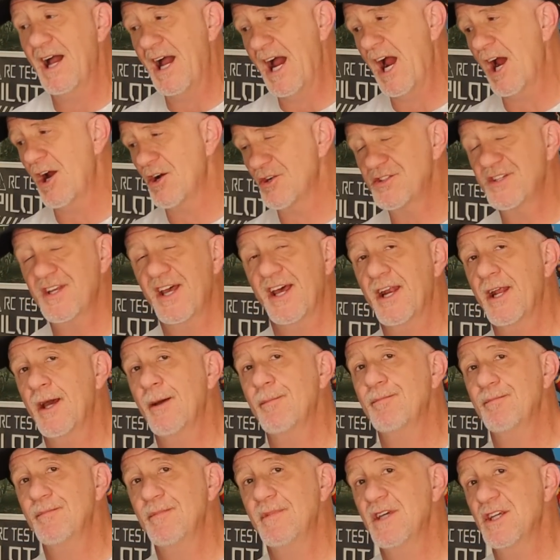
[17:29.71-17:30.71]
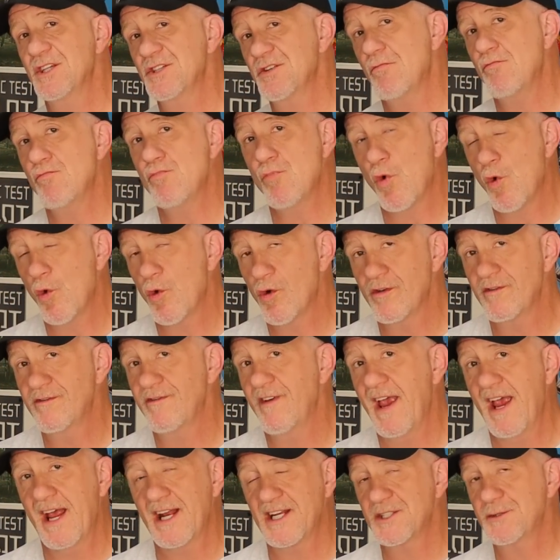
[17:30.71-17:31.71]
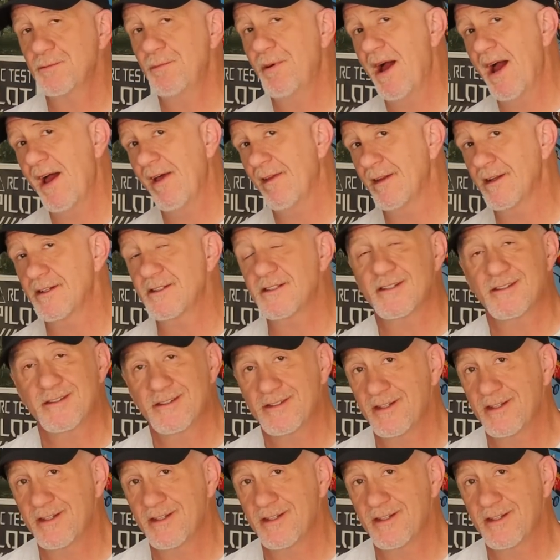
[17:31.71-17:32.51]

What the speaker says: our setup is a more advanced pilot's